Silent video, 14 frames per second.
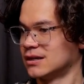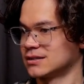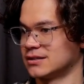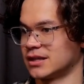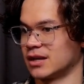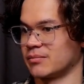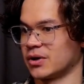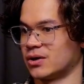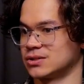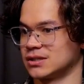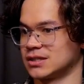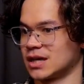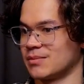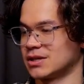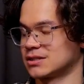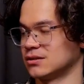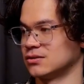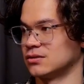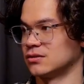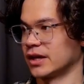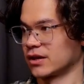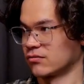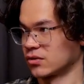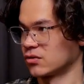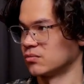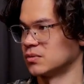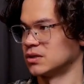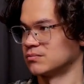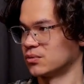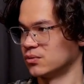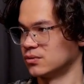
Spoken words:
synthetic biology, and that makes a good like recruitment